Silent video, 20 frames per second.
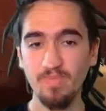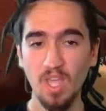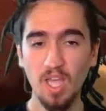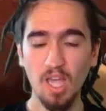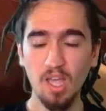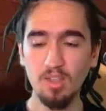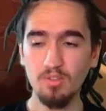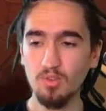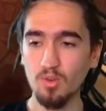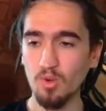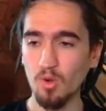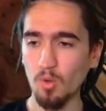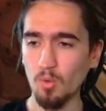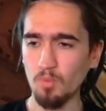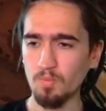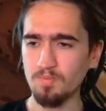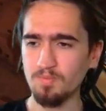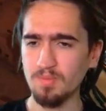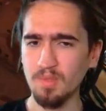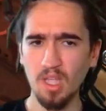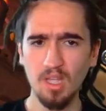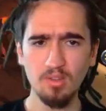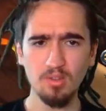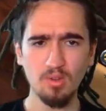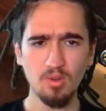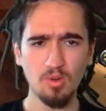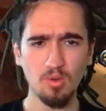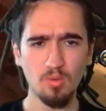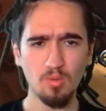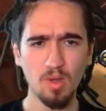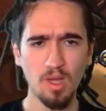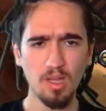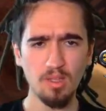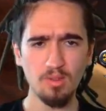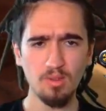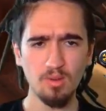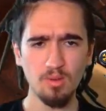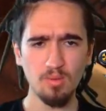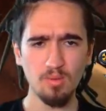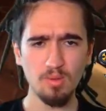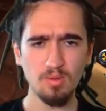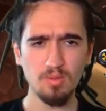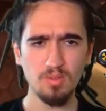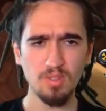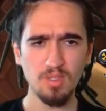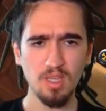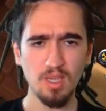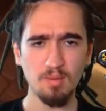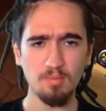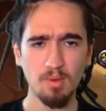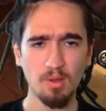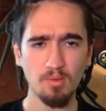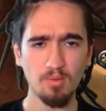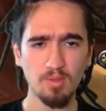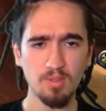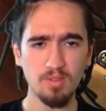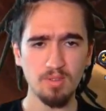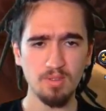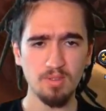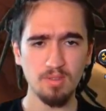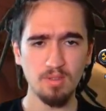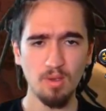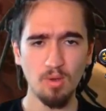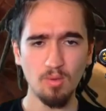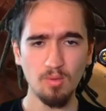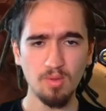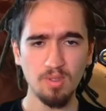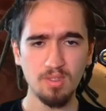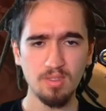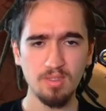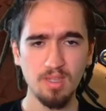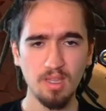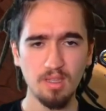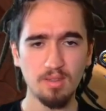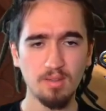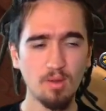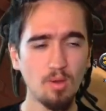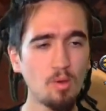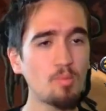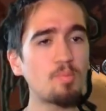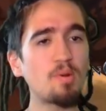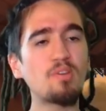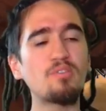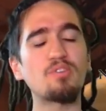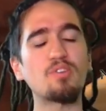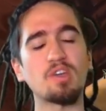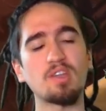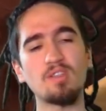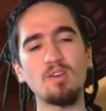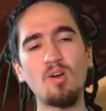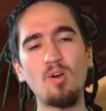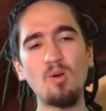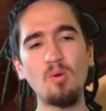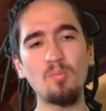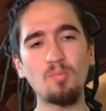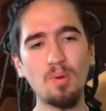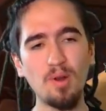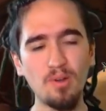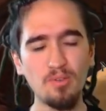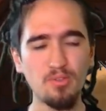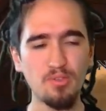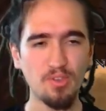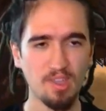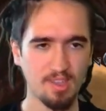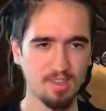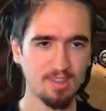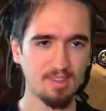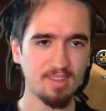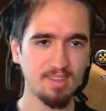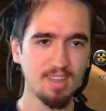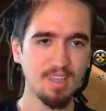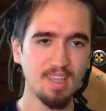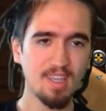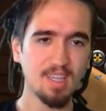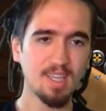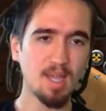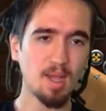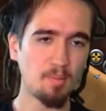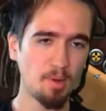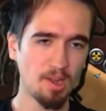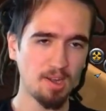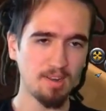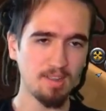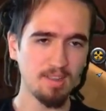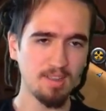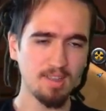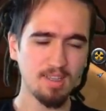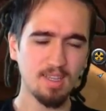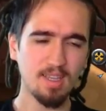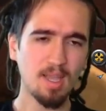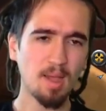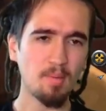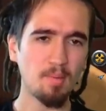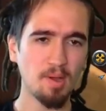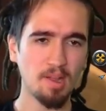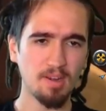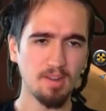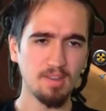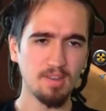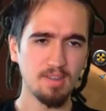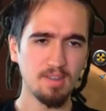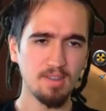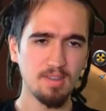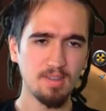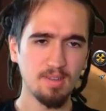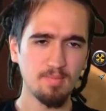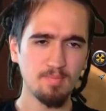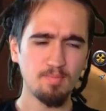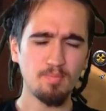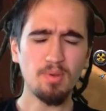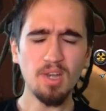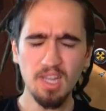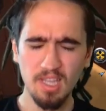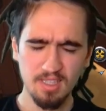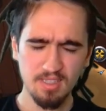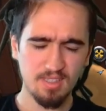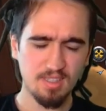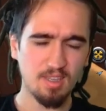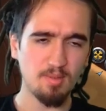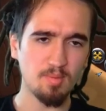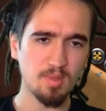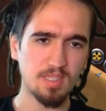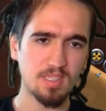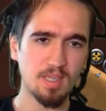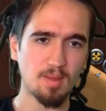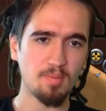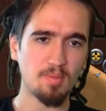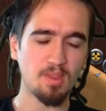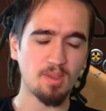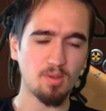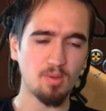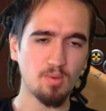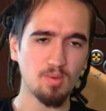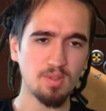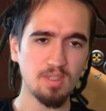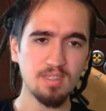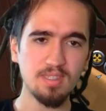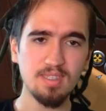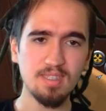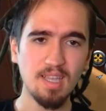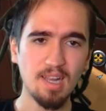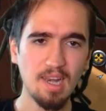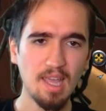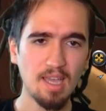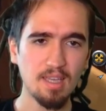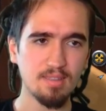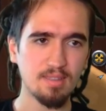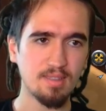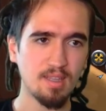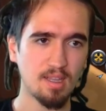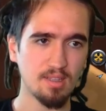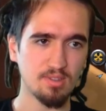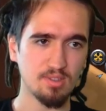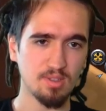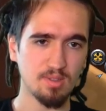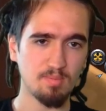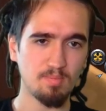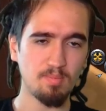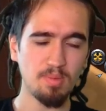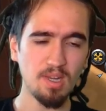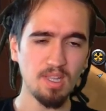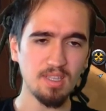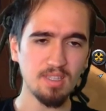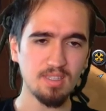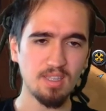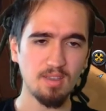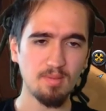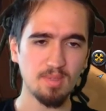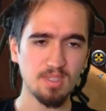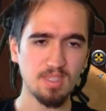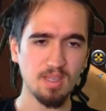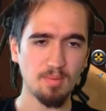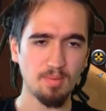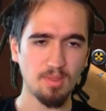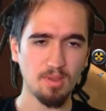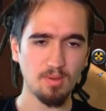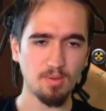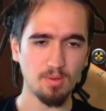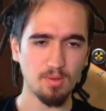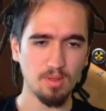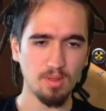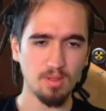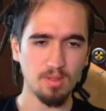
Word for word: I don't know. I don't know. I don't know what to say about this. Oh, he's dead. Oh, perfect. Oh, perfect. Come on. Come on. Please give me something good. This is the last dungeon. Please give me something good.